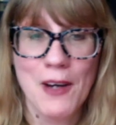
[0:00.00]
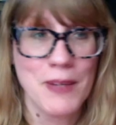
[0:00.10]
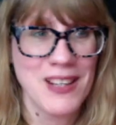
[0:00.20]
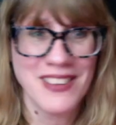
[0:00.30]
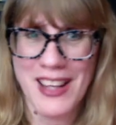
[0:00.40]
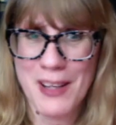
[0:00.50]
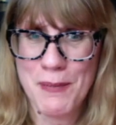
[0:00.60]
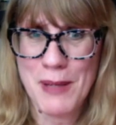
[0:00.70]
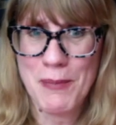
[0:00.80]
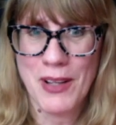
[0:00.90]
because a lot
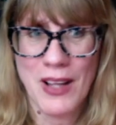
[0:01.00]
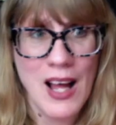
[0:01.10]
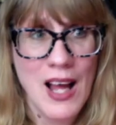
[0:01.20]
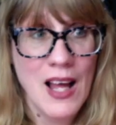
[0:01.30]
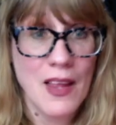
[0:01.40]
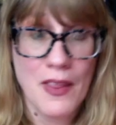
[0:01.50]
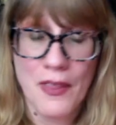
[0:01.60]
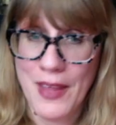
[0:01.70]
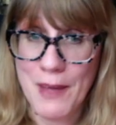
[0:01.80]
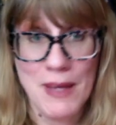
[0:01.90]
of people,
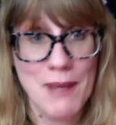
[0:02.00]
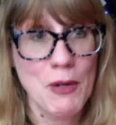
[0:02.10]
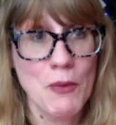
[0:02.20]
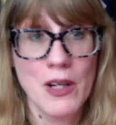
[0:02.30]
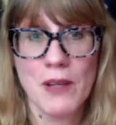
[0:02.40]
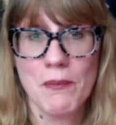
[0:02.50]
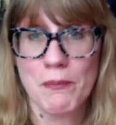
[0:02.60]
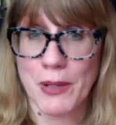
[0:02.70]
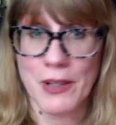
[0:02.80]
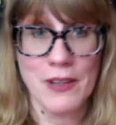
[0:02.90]
they maybe want to
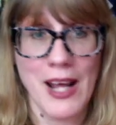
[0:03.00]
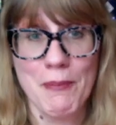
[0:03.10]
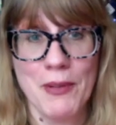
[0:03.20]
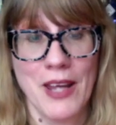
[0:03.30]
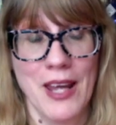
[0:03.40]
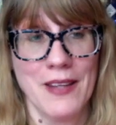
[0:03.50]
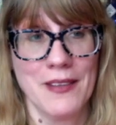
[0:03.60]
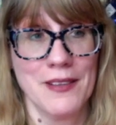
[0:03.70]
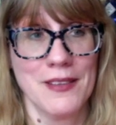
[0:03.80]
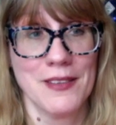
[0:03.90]
burn apple
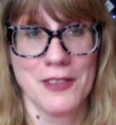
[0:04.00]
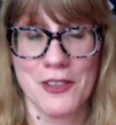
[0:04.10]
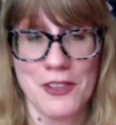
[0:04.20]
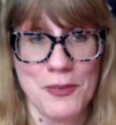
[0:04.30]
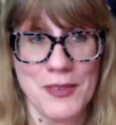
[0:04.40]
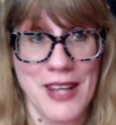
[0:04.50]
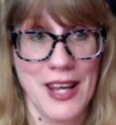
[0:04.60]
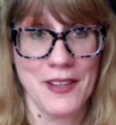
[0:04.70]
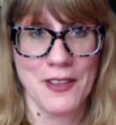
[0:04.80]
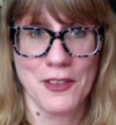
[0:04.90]
candles or Christmas
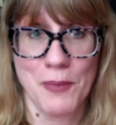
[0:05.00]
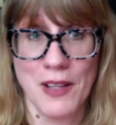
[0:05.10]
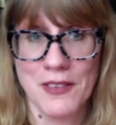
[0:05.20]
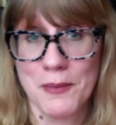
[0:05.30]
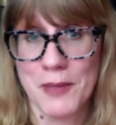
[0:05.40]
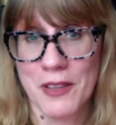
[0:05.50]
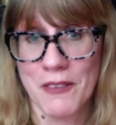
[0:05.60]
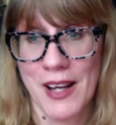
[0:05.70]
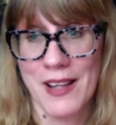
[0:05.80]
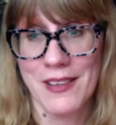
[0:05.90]
candles, balsam
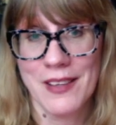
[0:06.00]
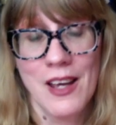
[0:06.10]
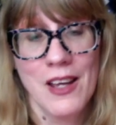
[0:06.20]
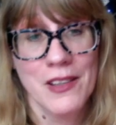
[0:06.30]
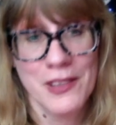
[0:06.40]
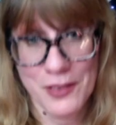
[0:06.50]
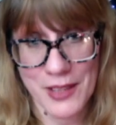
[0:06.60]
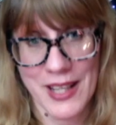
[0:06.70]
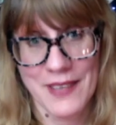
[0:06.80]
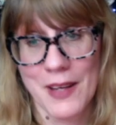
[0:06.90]
year-round. You
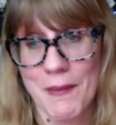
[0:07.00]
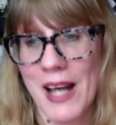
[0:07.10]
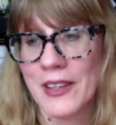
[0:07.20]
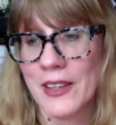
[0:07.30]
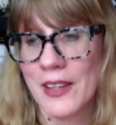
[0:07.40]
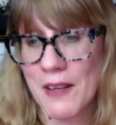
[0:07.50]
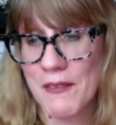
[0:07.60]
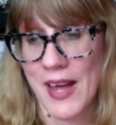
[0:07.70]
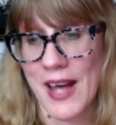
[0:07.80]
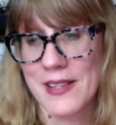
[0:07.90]
can get them. I
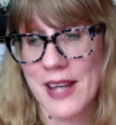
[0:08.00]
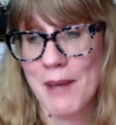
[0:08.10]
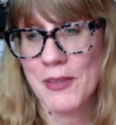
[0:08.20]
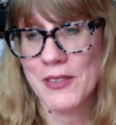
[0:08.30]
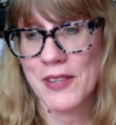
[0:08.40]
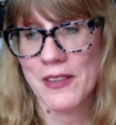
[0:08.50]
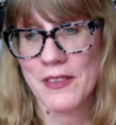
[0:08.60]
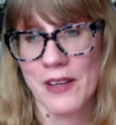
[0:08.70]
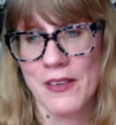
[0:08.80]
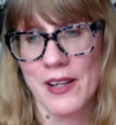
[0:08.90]
love that. Apple
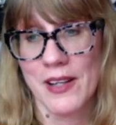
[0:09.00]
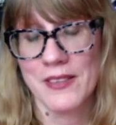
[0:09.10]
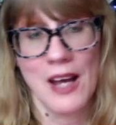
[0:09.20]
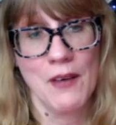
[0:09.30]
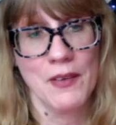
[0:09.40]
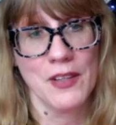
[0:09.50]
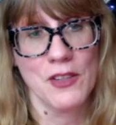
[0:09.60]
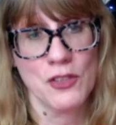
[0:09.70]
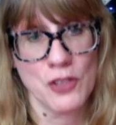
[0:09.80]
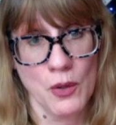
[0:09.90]
Cider Donut is now in
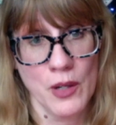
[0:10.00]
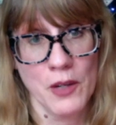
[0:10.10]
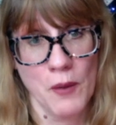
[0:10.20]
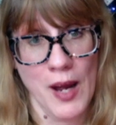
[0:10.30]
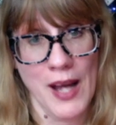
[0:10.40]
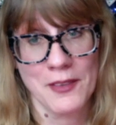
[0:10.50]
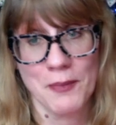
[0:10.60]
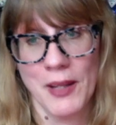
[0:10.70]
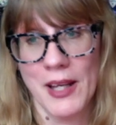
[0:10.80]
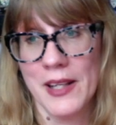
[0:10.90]
the soy
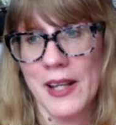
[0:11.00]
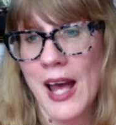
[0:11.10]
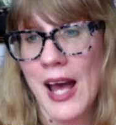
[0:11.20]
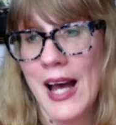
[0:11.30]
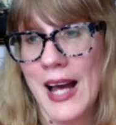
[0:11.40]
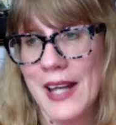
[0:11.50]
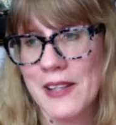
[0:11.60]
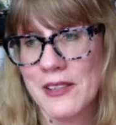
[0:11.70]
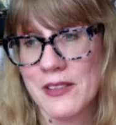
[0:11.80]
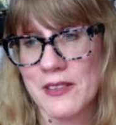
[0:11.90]
wax blend. I
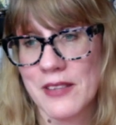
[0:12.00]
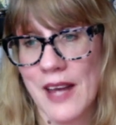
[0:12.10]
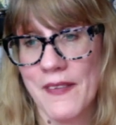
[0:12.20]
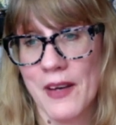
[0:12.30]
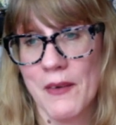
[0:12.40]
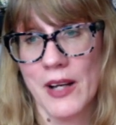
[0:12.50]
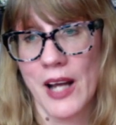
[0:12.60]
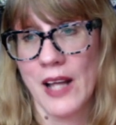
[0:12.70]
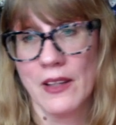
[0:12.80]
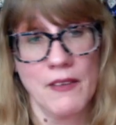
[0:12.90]
actually just got that one.
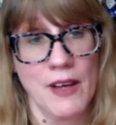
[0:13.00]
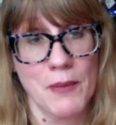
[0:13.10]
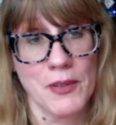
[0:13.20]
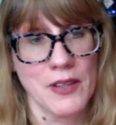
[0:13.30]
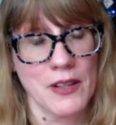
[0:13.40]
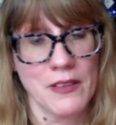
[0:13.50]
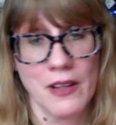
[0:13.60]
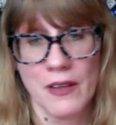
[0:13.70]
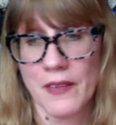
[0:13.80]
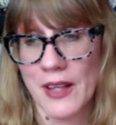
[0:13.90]
I love Apple Cider
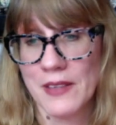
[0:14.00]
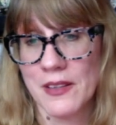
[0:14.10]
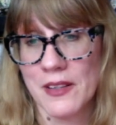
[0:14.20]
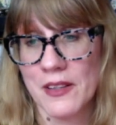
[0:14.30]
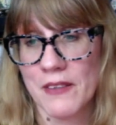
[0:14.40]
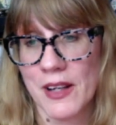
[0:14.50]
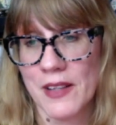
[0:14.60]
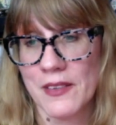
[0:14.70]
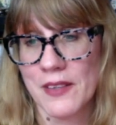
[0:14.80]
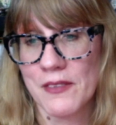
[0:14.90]
Donut. That's a
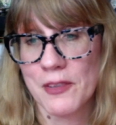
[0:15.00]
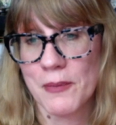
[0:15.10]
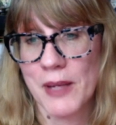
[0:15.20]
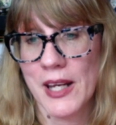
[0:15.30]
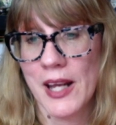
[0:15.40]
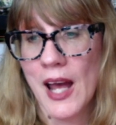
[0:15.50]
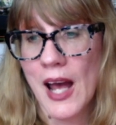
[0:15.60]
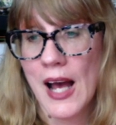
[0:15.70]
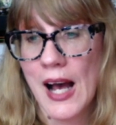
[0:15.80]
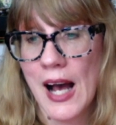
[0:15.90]
year-round scent for me.
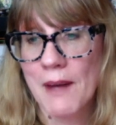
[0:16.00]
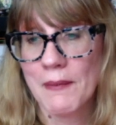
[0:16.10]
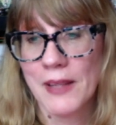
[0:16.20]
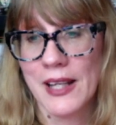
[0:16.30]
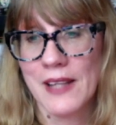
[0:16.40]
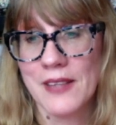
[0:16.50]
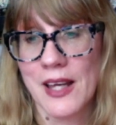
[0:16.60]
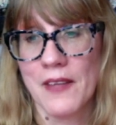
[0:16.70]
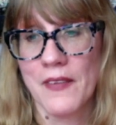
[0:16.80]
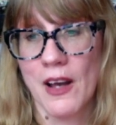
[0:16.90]
Um, like I
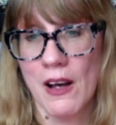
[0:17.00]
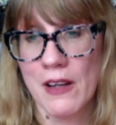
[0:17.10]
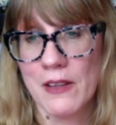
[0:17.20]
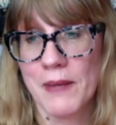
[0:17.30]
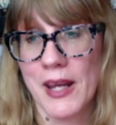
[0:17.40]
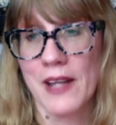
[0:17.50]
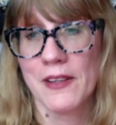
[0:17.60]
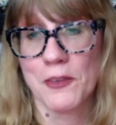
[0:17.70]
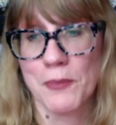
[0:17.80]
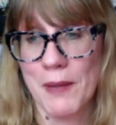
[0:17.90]
said, the autumn
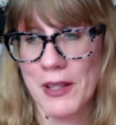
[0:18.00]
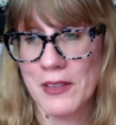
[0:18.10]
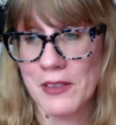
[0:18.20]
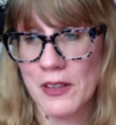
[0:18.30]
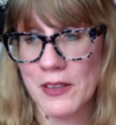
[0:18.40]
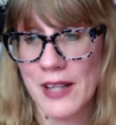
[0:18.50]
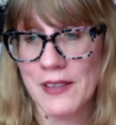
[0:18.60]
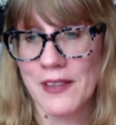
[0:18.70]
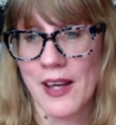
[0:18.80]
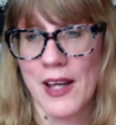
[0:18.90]
candles, Baby It's Cold
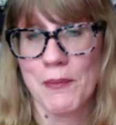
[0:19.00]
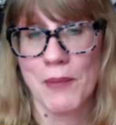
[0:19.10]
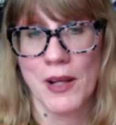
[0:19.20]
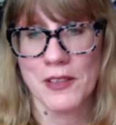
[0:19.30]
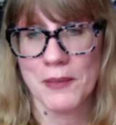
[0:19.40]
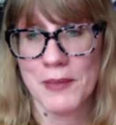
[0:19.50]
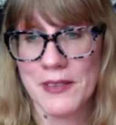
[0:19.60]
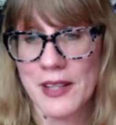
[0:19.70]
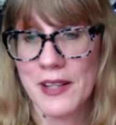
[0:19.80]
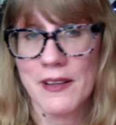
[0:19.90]
Outside, balsam and
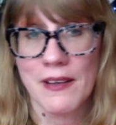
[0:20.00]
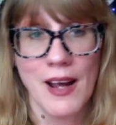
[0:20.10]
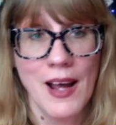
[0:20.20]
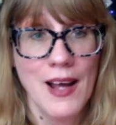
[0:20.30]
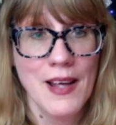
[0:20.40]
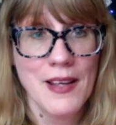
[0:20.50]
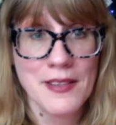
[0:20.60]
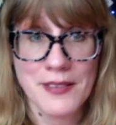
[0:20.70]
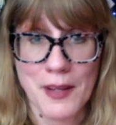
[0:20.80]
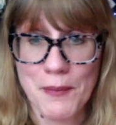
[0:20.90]
cedar.
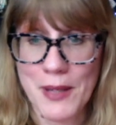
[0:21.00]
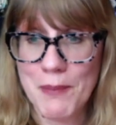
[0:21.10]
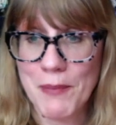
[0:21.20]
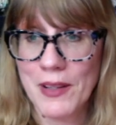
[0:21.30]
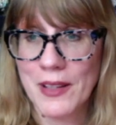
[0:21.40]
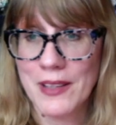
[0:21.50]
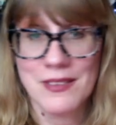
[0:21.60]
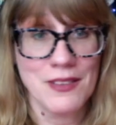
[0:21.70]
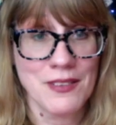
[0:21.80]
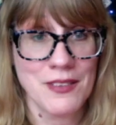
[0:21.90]
Some people, it's
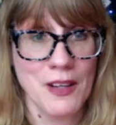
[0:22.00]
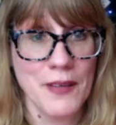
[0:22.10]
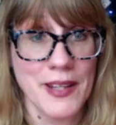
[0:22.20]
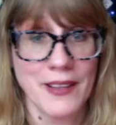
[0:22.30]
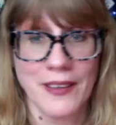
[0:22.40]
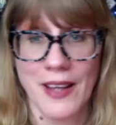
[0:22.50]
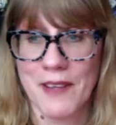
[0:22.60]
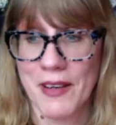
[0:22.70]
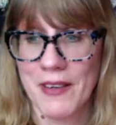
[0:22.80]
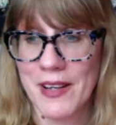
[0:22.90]
still snowing in a lot
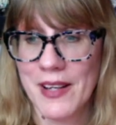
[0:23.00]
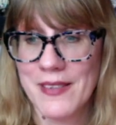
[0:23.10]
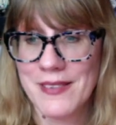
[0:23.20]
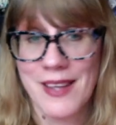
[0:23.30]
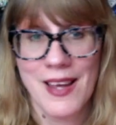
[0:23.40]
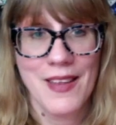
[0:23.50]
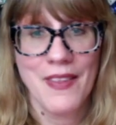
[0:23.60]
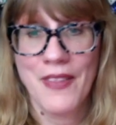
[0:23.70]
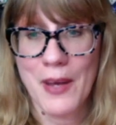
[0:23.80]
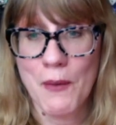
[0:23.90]
of areas.
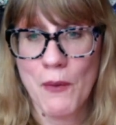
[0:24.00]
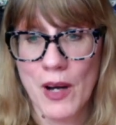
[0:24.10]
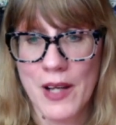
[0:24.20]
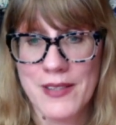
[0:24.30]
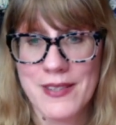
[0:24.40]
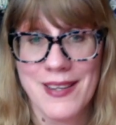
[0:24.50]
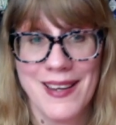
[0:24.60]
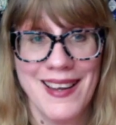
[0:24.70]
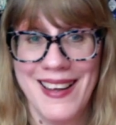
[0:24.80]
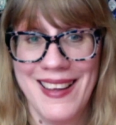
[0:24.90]
They want,
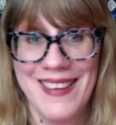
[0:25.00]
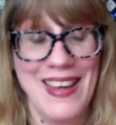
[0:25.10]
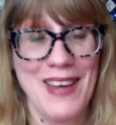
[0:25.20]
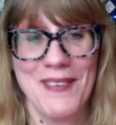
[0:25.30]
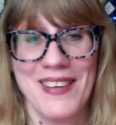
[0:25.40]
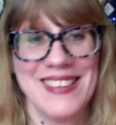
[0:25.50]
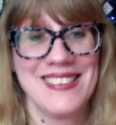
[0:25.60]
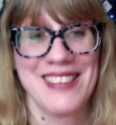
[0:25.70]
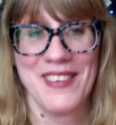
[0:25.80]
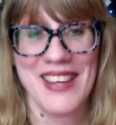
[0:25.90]
they want
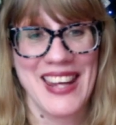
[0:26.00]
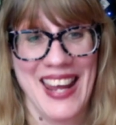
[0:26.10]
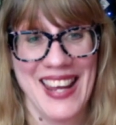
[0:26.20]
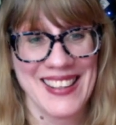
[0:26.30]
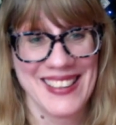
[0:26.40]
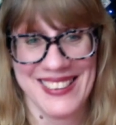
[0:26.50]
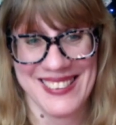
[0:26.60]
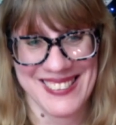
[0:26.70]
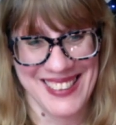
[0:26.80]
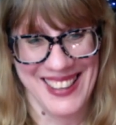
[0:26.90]
snowy candles.